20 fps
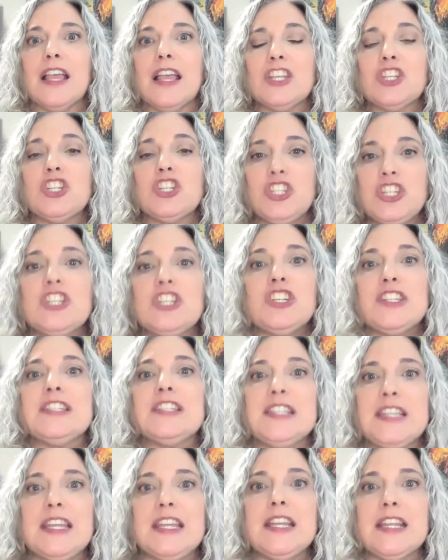She just
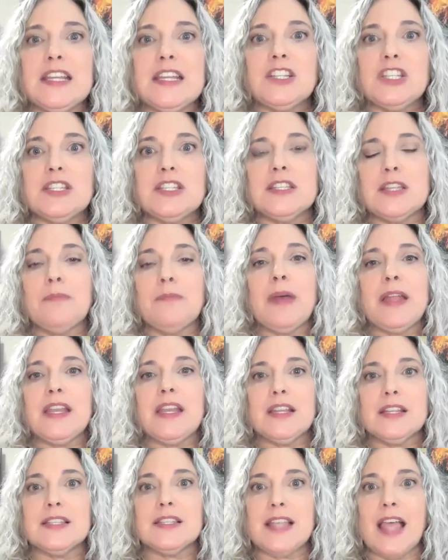needed somebody
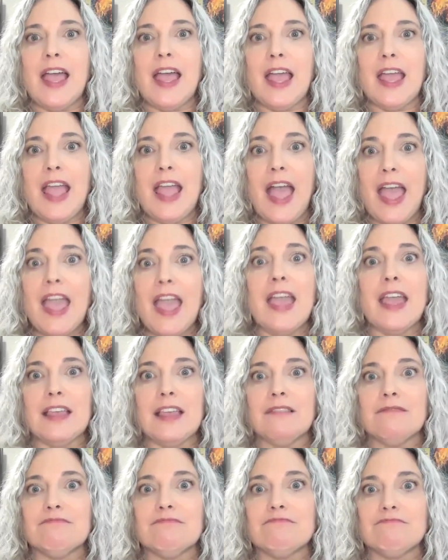to say, "Hey,